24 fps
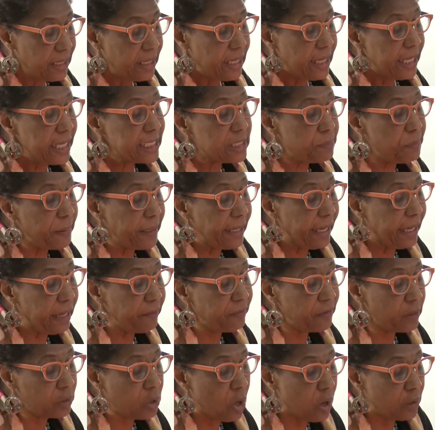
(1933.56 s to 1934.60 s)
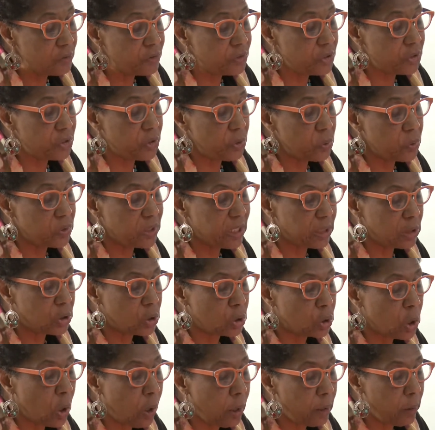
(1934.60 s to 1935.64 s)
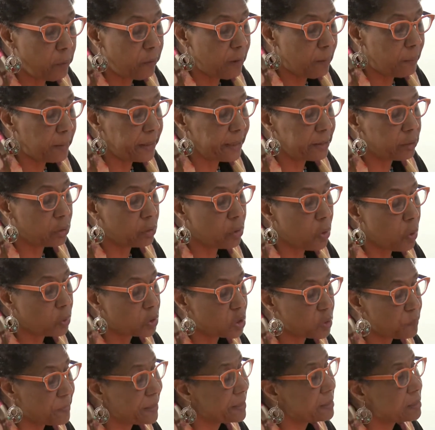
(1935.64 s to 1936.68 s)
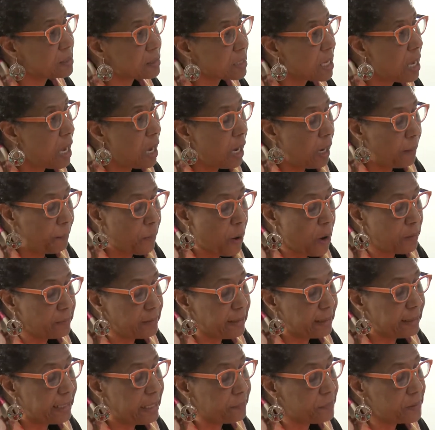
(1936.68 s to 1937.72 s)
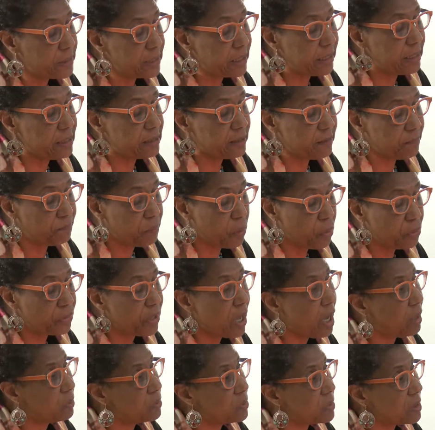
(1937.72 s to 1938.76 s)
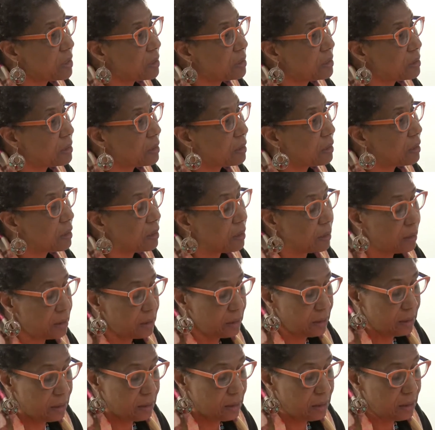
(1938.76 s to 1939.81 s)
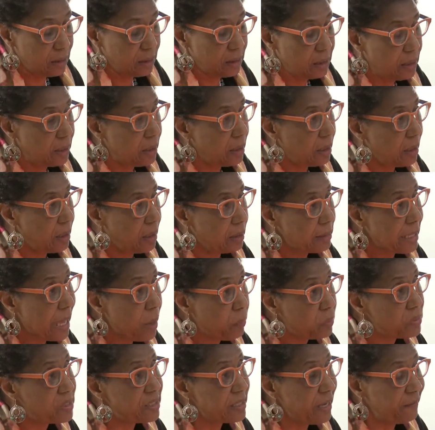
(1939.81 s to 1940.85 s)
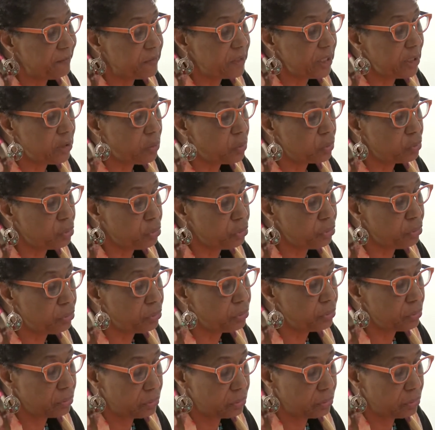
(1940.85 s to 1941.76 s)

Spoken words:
His behavior constitutes intolerable encroachments upon the liberties of both houses. That was 1702.